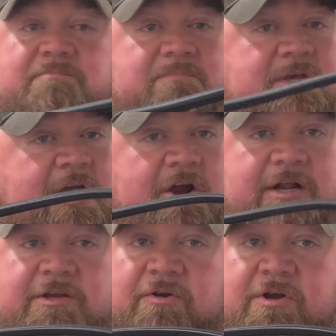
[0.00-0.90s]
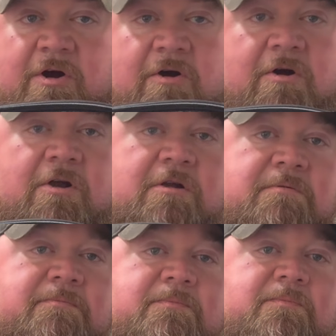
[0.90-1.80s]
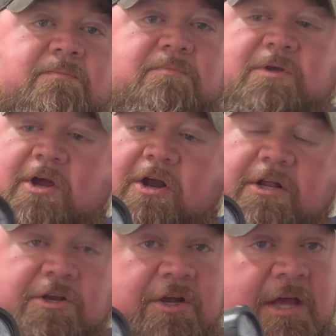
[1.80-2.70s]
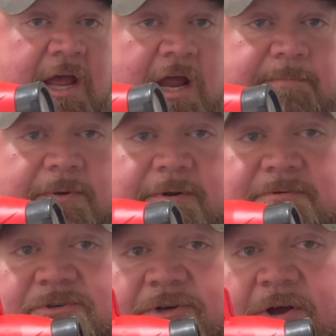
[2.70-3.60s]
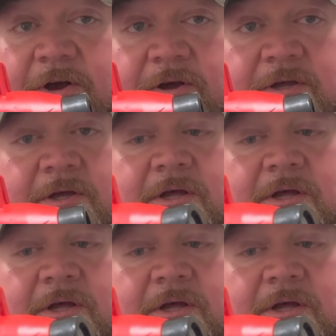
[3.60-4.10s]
Carry it in your car, carry it in your camper, truck.